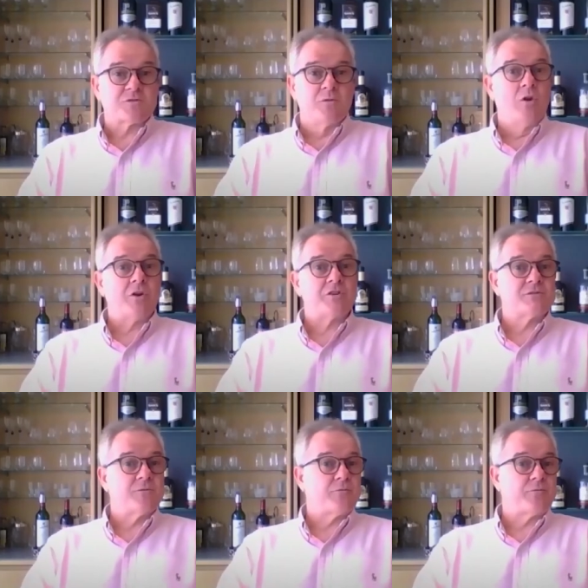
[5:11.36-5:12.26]
lots
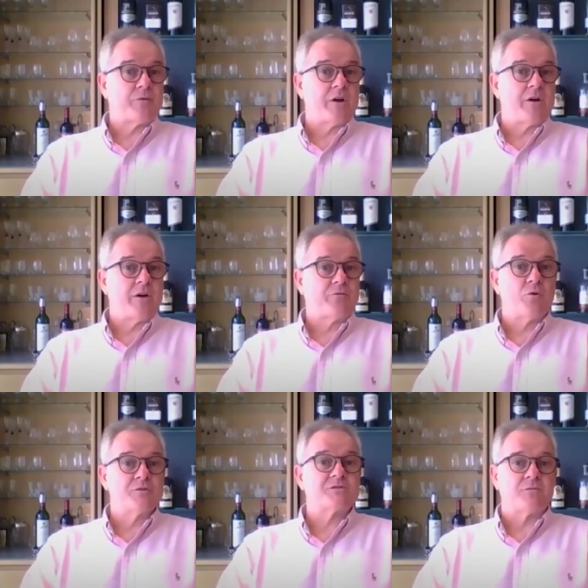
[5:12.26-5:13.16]
of uh,
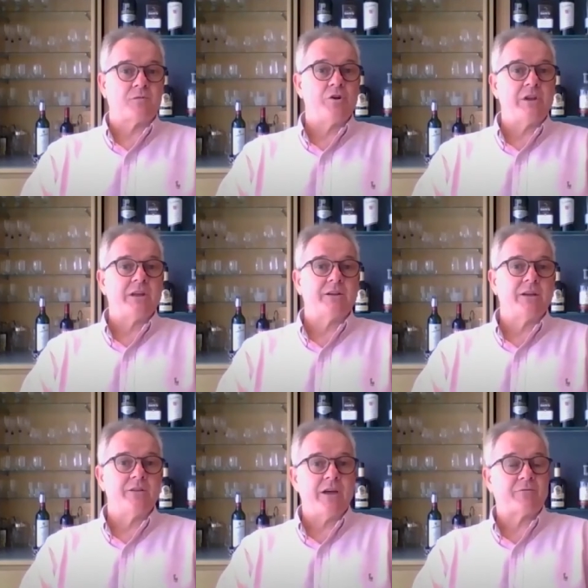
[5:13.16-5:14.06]
formative learning
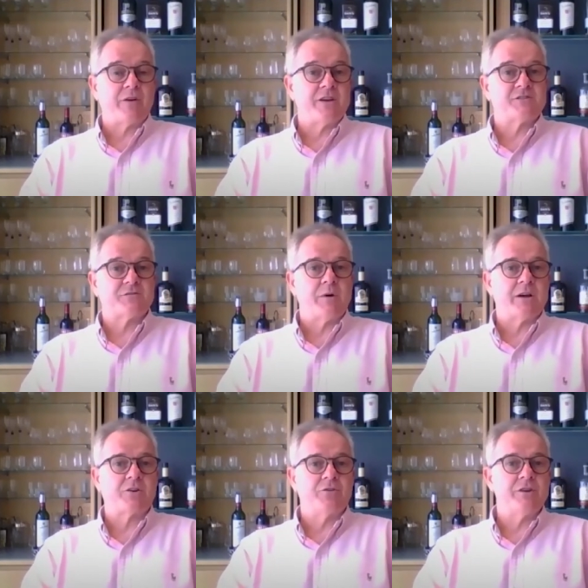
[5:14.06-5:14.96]
in that phase of my
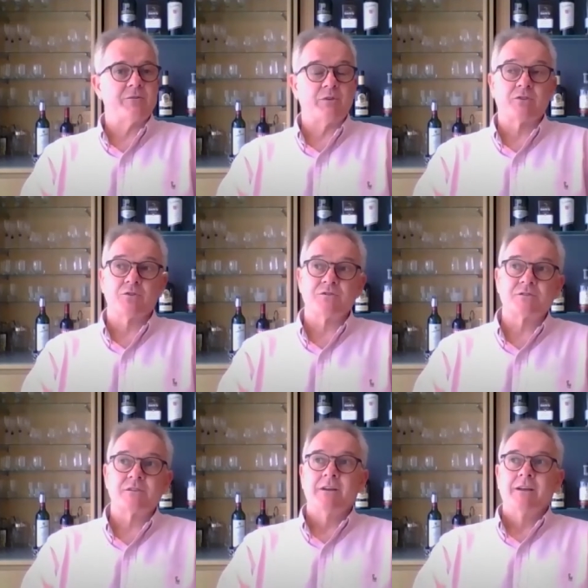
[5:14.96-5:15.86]
career
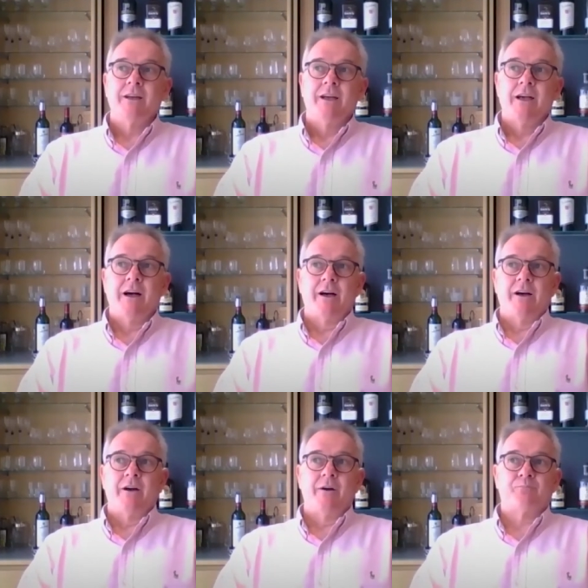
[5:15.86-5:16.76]
because
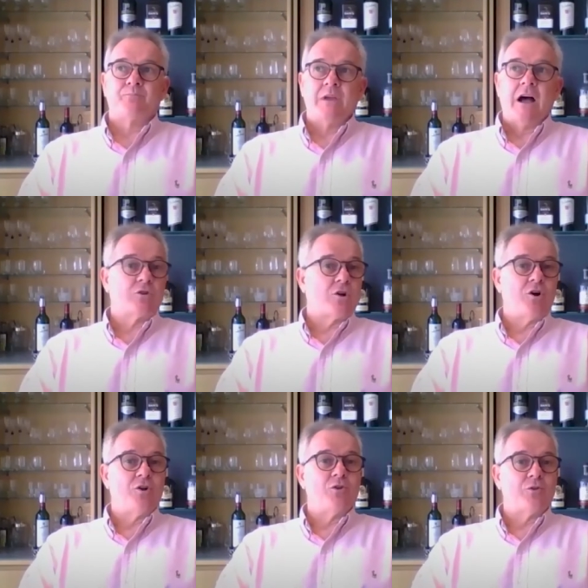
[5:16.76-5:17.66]
uh,
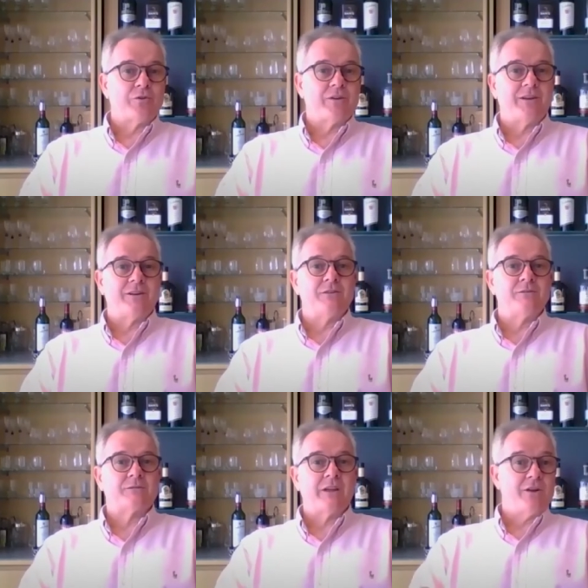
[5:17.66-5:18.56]
alcohol
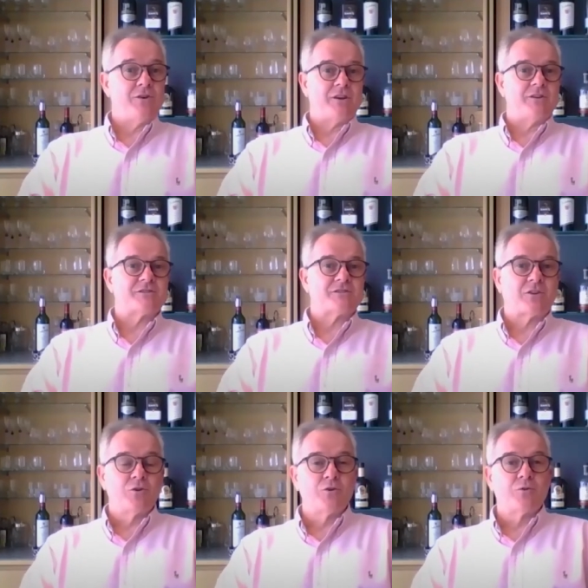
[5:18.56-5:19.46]
in India is
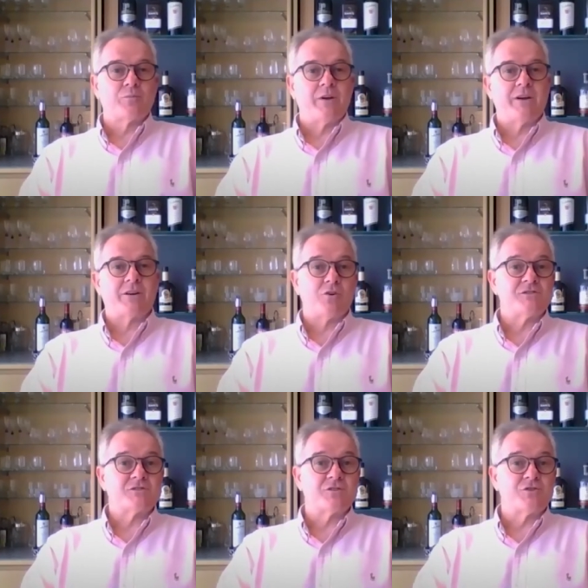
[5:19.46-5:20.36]
still uh,
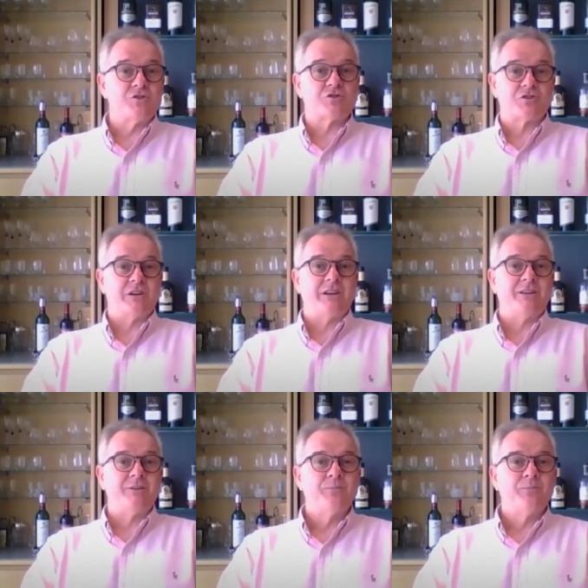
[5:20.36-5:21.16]
constitutionally,